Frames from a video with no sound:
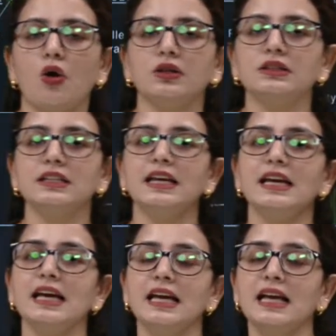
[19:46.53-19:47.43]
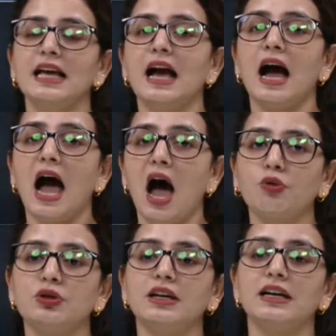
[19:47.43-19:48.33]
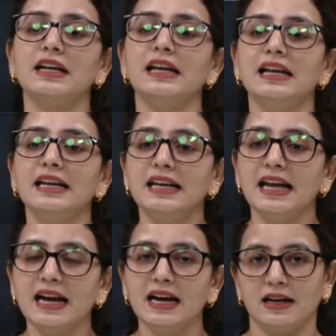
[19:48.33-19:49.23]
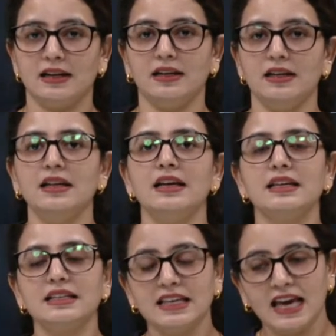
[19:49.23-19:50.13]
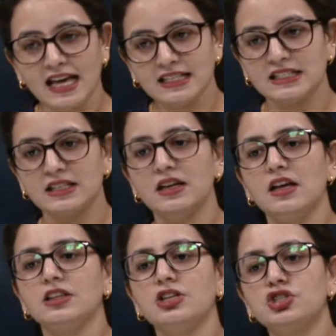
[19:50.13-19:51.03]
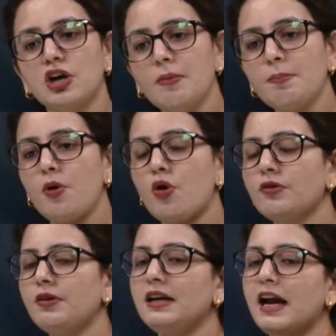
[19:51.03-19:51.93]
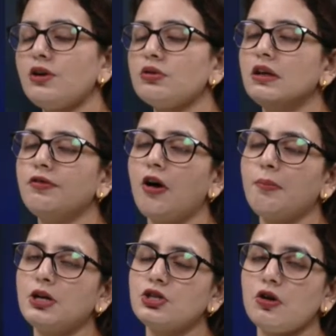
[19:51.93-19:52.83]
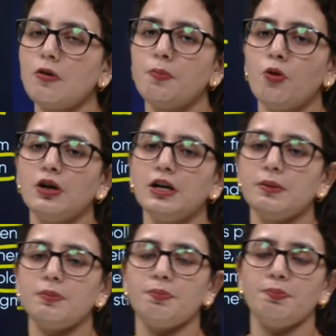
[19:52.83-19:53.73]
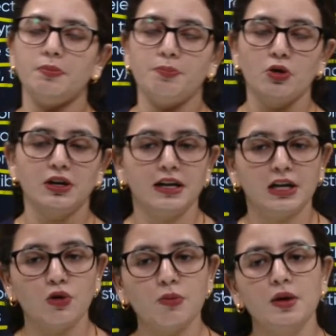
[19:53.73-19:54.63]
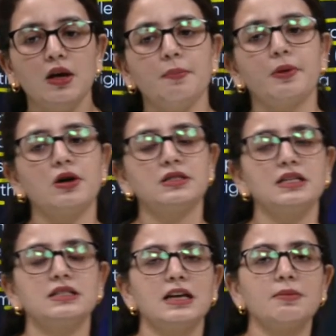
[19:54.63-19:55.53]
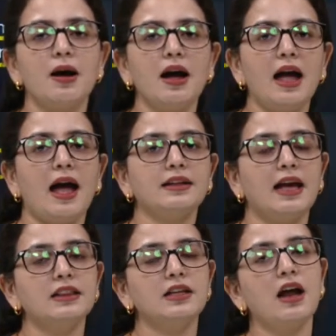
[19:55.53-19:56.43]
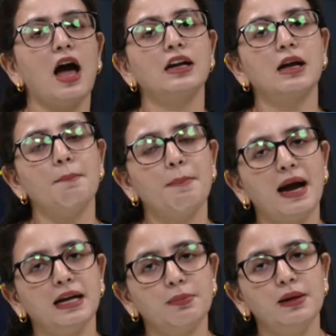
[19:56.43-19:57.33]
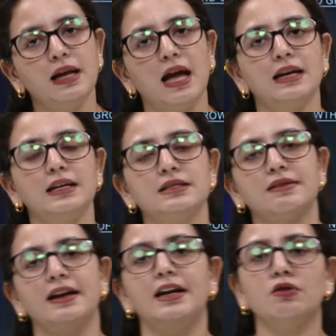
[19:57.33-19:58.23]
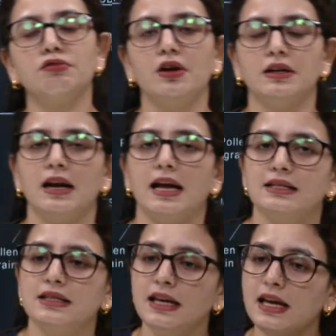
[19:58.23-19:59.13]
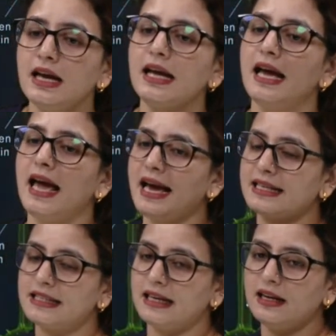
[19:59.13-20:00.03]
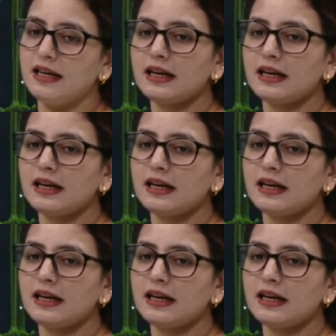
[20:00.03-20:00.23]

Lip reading: on the outer layer. Yes, the germ pore will lead to the formation of pollen tube because the stigma and anther are compatible and it is ready to fertilize the egg cell.